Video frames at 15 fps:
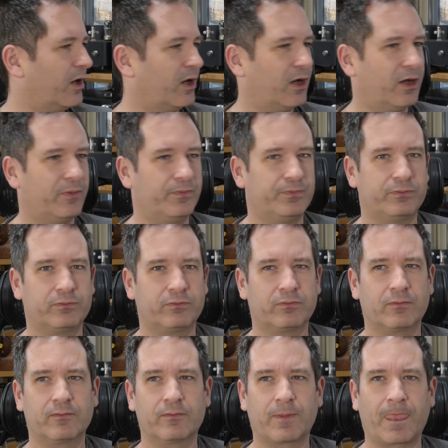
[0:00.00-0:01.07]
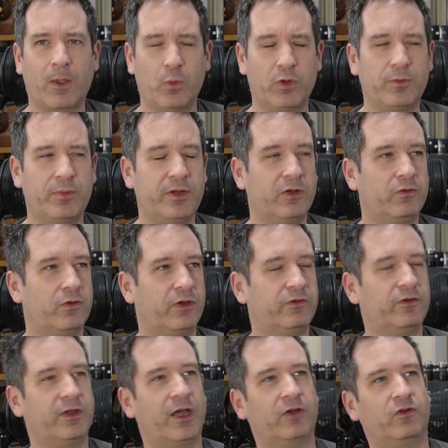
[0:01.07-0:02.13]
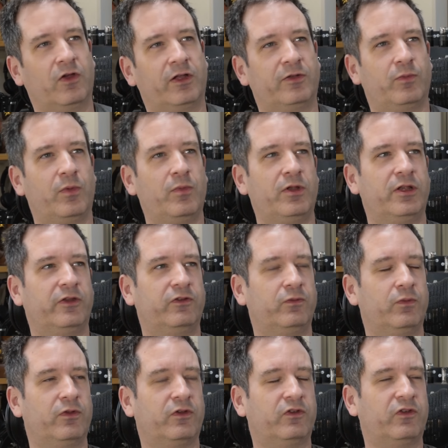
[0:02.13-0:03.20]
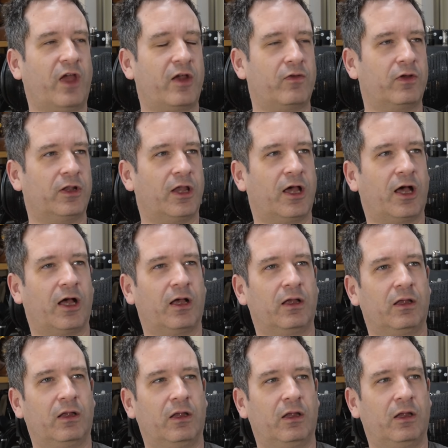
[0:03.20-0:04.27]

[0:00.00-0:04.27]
it would have been interesting actually. When we listened with the Shangri-La,